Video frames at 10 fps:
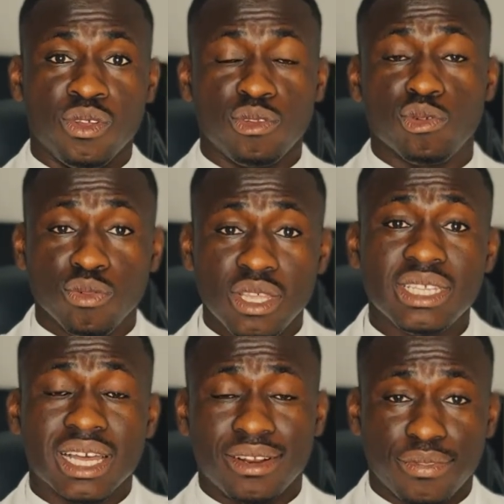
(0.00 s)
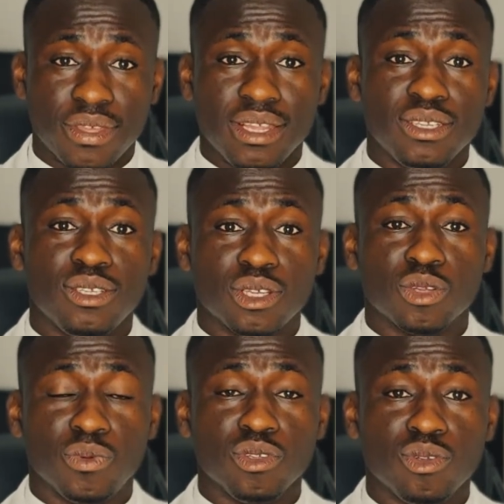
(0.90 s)
So these are the things you're
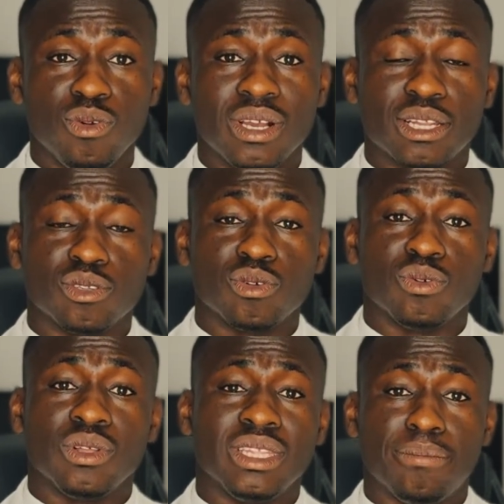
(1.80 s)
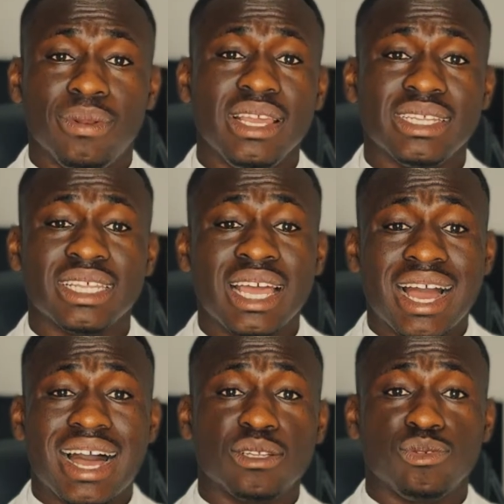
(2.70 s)
supposed to look at. So the place
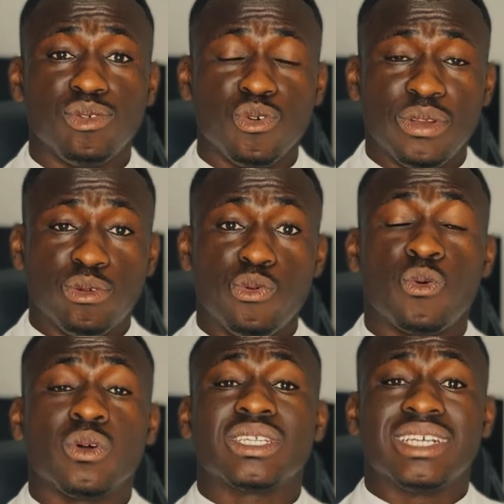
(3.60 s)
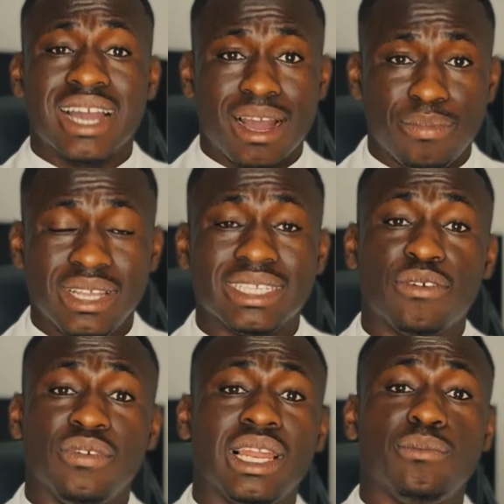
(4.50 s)
has to do with what gap is
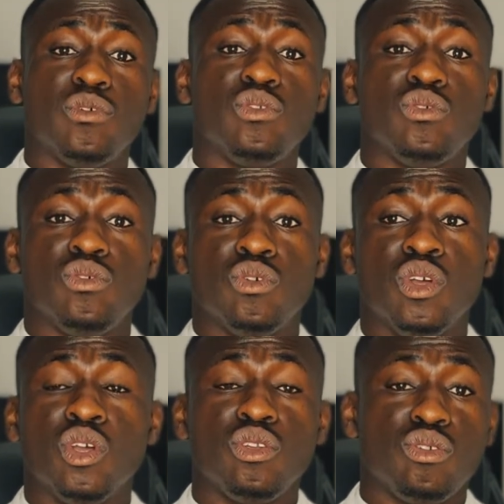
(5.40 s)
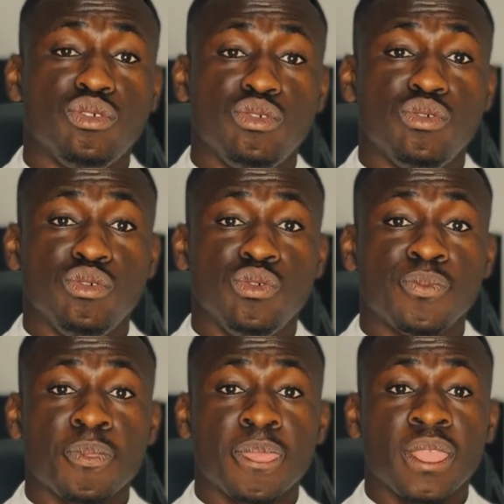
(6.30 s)
available to
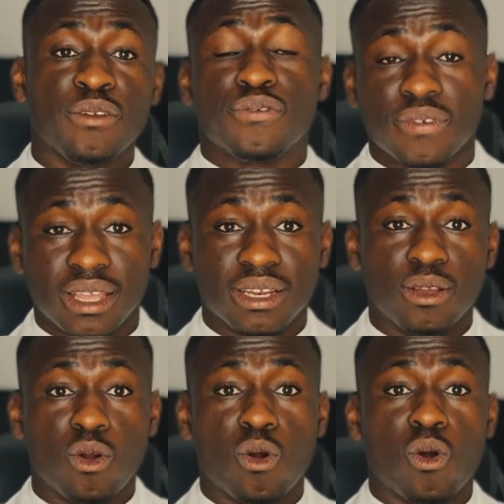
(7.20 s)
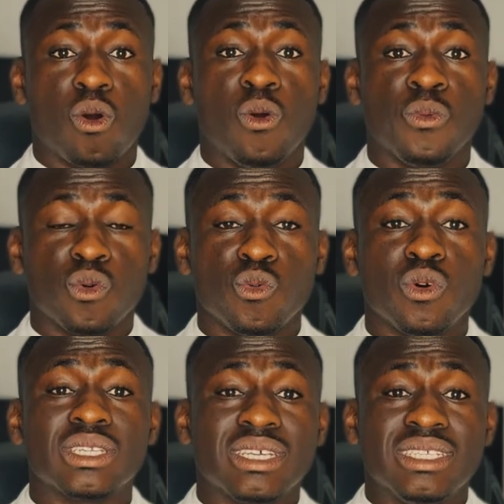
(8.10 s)
fill, or
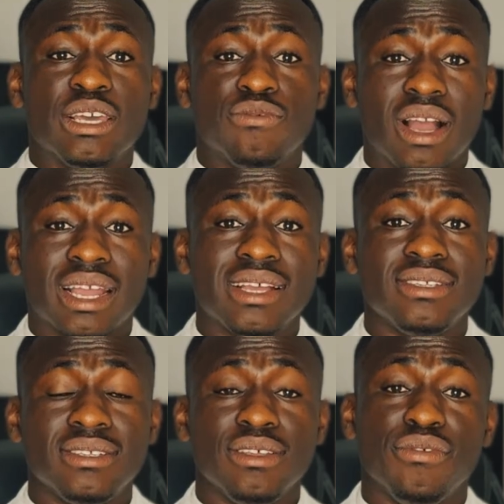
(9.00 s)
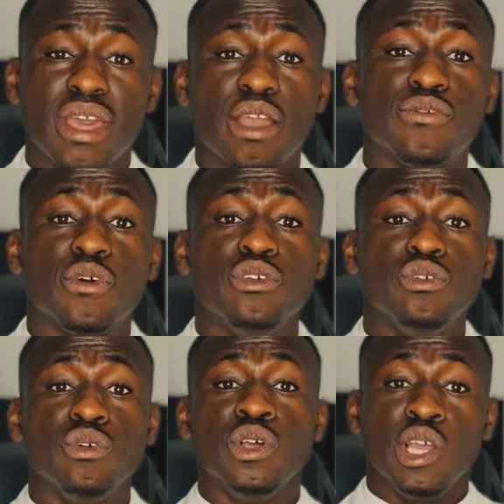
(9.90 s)
what is the vacancy there for
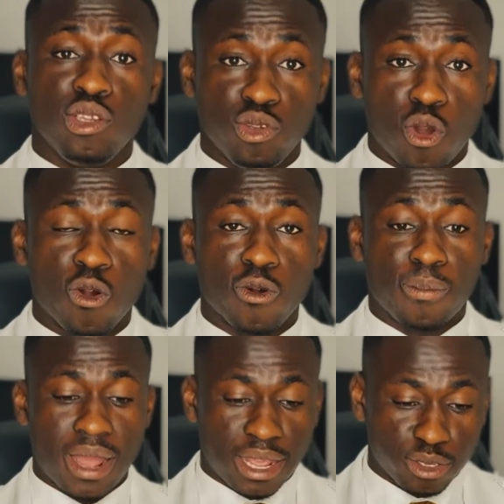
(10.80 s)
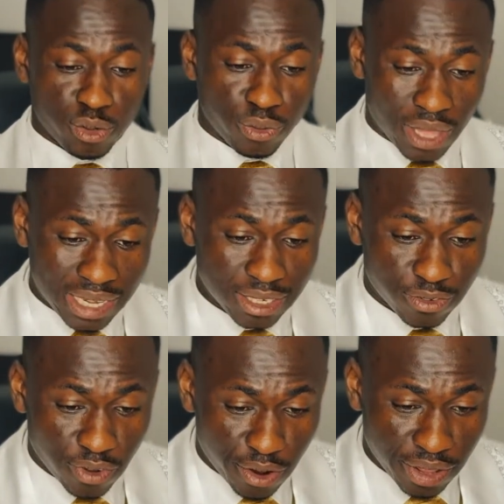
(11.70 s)
you to occupy. So that is
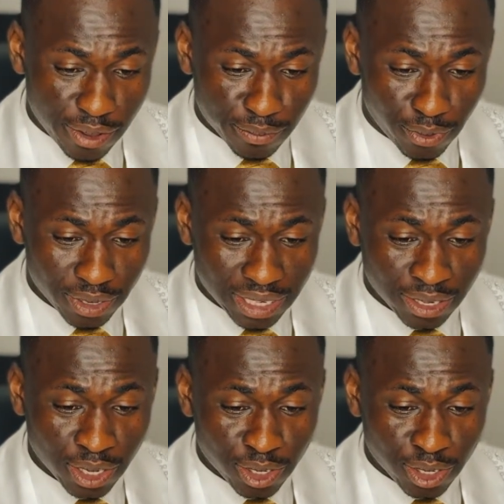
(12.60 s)
very important.